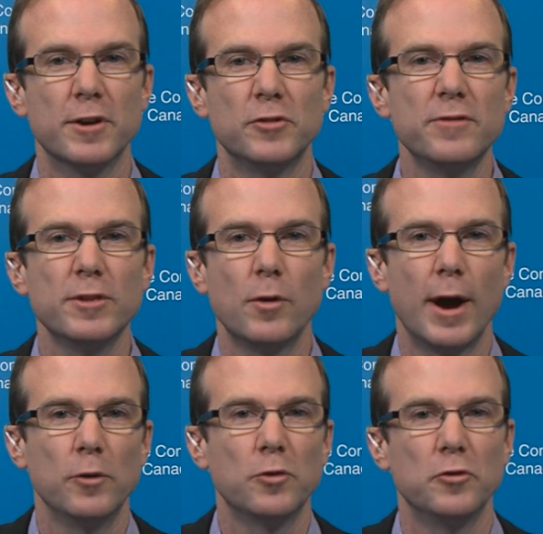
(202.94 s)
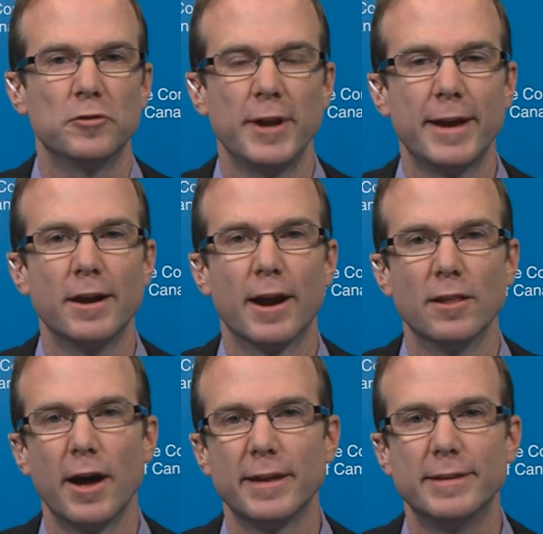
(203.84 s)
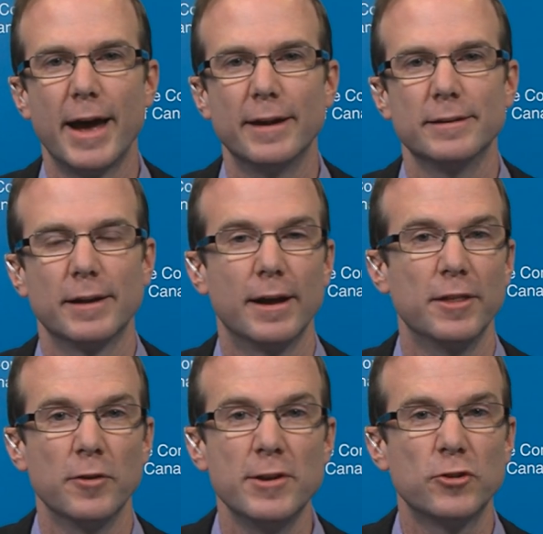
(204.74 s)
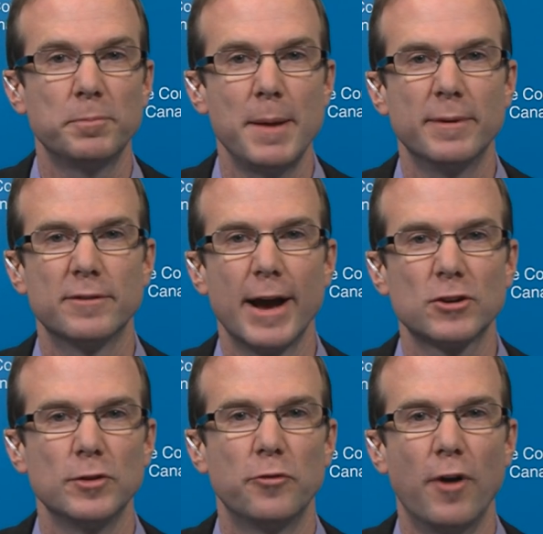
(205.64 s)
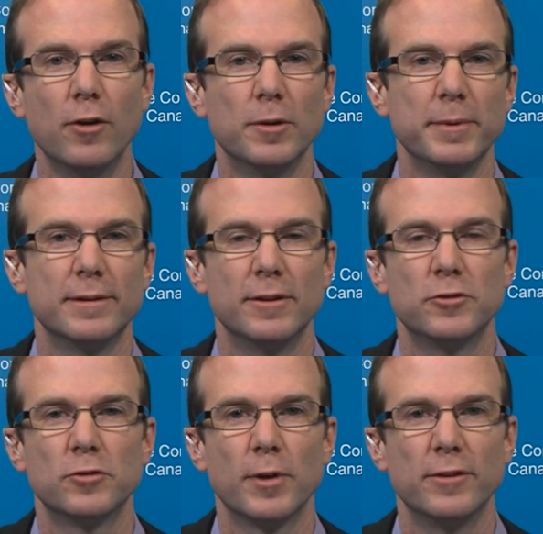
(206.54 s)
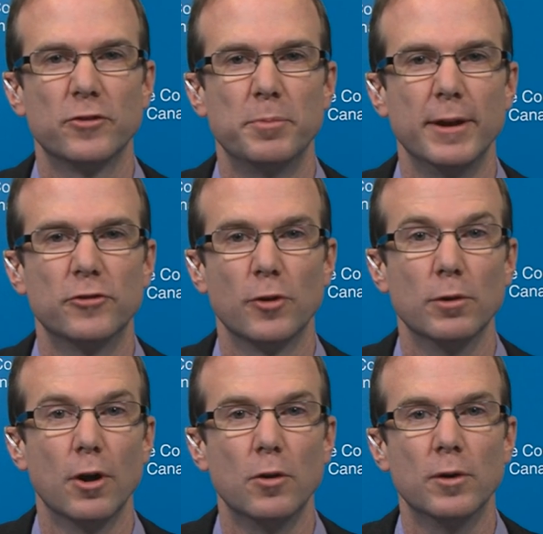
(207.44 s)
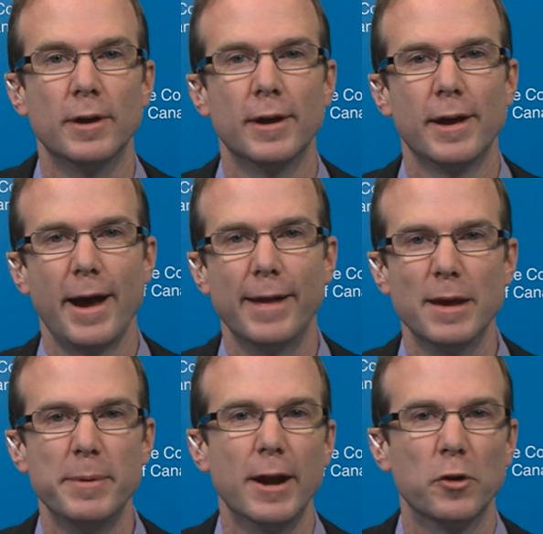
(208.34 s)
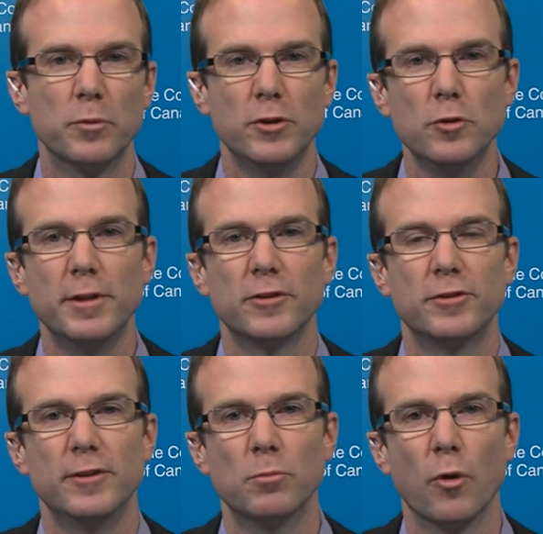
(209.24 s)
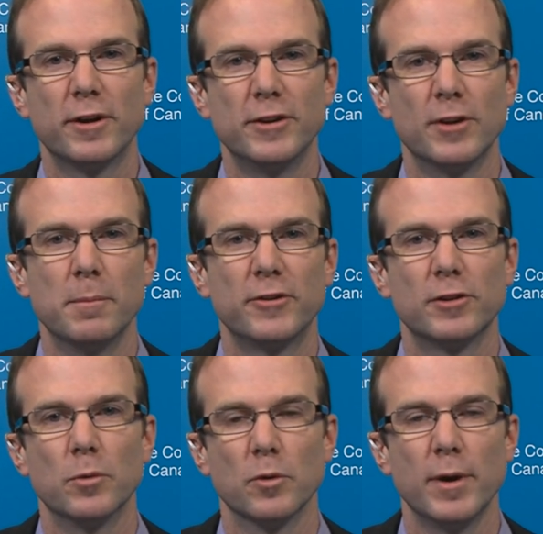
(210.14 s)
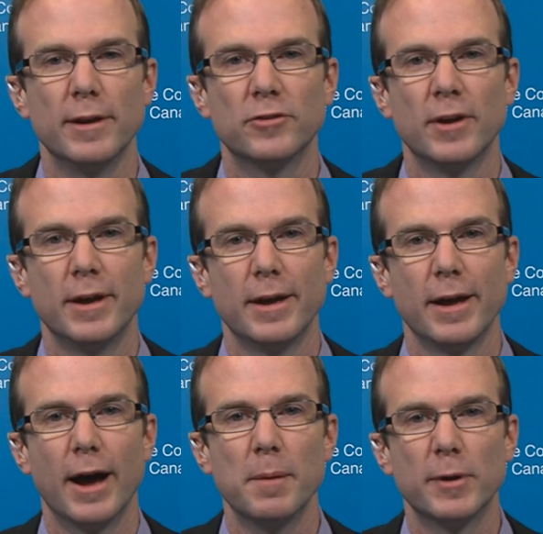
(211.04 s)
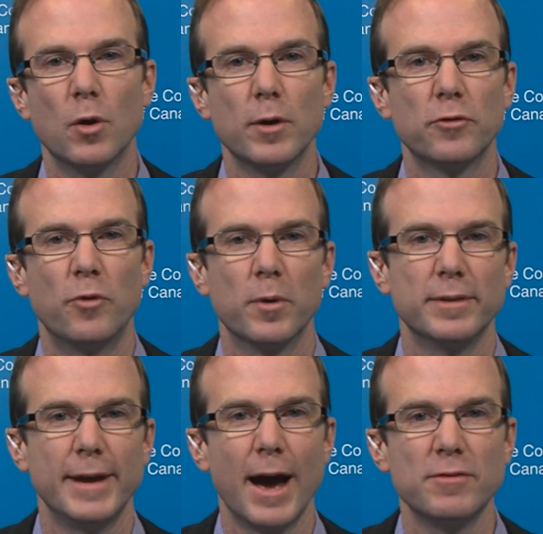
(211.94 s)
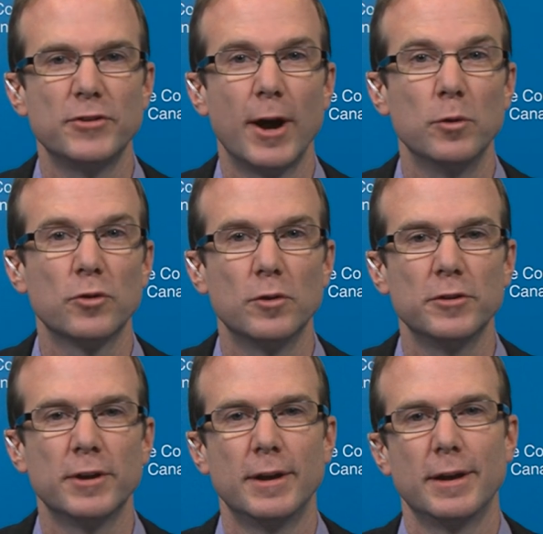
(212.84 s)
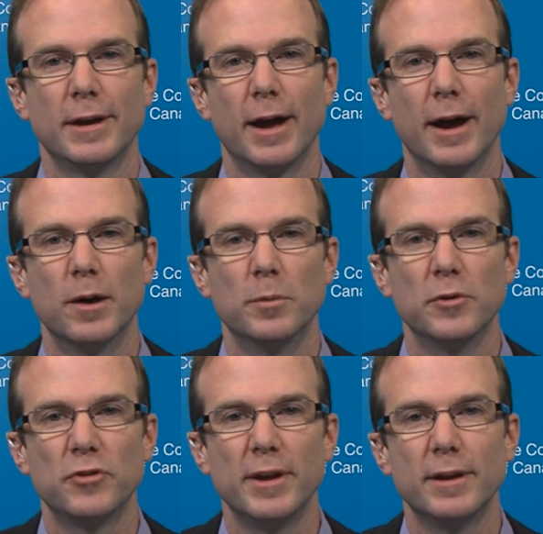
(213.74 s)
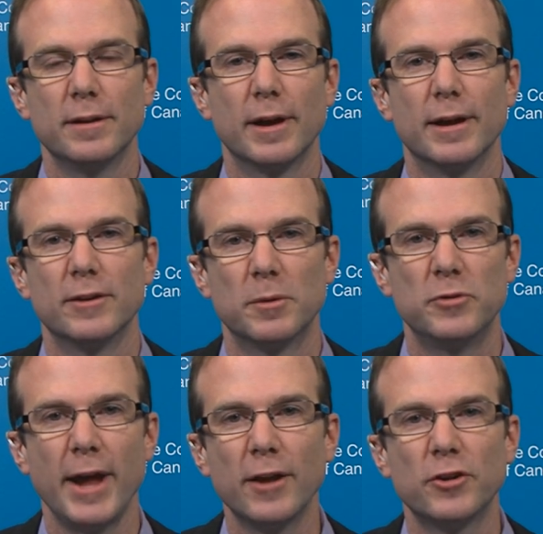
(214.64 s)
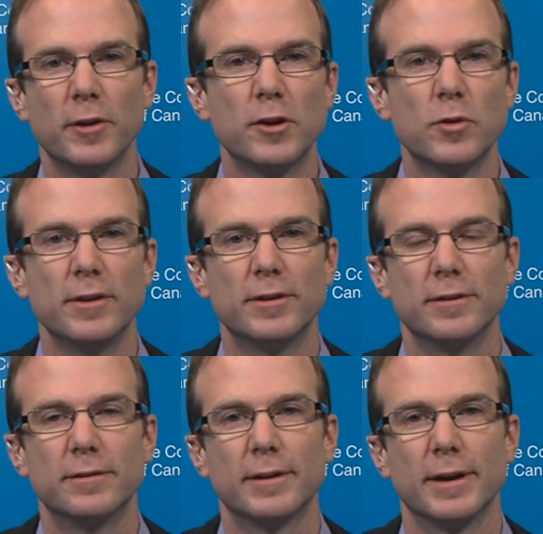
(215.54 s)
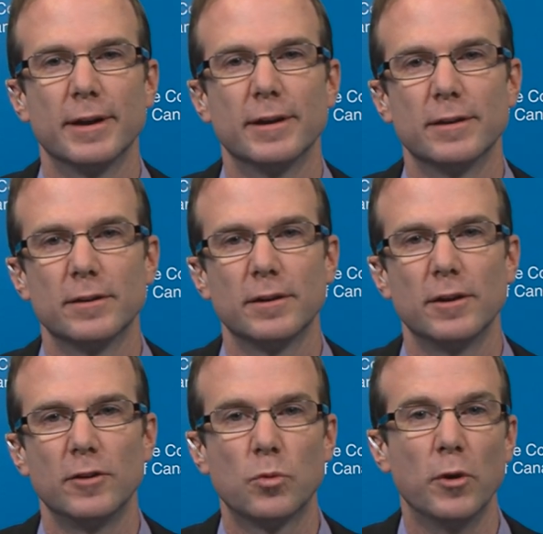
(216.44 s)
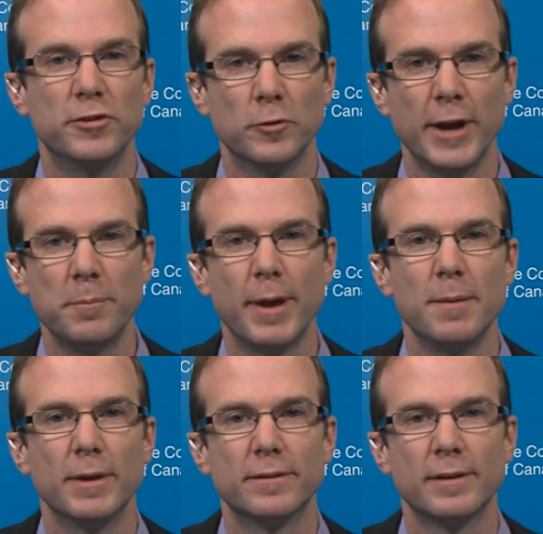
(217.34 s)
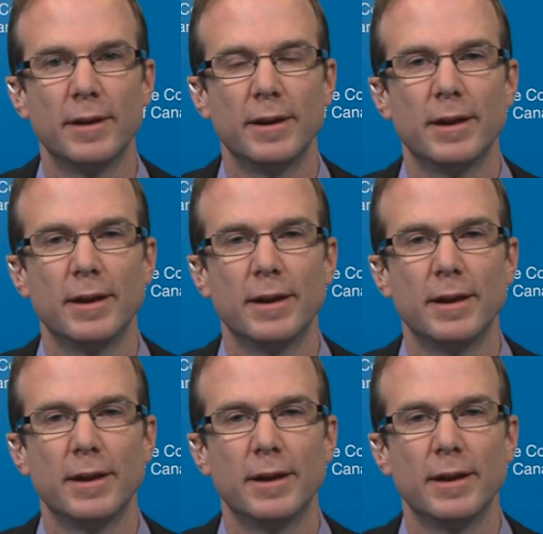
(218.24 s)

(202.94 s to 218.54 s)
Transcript: years, even though households have taken on a lot of debt, uh, their interest payments have actually fallen because interest rates have been so low. And they've been able to renew this, these mortgages at much lower rates. Uh, but going forward, the average household uh, will see uh, substantial increases uh, towards their debt payments.